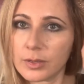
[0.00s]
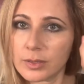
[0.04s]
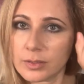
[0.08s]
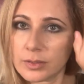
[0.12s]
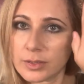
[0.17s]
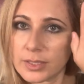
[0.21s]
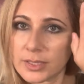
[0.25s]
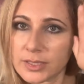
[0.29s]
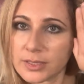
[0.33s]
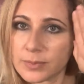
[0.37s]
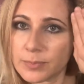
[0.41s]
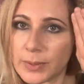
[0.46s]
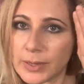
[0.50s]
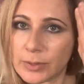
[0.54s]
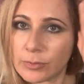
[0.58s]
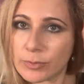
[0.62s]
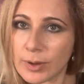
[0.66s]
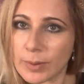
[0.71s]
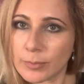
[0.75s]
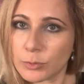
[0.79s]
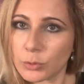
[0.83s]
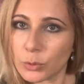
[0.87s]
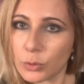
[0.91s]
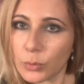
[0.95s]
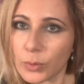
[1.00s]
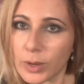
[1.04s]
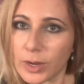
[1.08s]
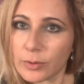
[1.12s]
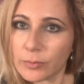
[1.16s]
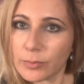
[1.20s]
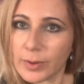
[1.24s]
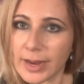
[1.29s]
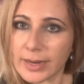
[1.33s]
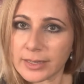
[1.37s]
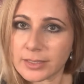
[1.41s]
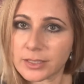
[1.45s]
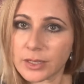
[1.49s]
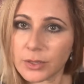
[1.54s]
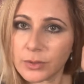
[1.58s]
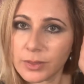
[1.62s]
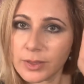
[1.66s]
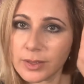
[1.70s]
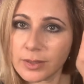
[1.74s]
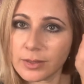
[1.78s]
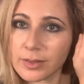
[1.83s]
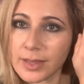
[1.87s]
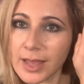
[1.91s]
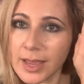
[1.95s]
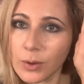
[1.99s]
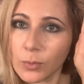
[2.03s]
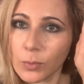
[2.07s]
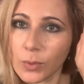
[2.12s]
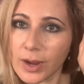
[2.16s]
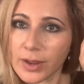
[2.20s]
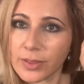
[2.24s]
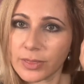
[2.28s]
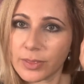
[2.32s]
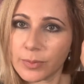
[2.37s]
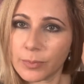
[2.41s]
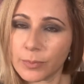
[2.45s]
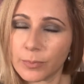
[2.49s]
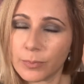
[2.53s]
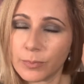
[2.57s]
that's been wrapped all the way around. So then that way the,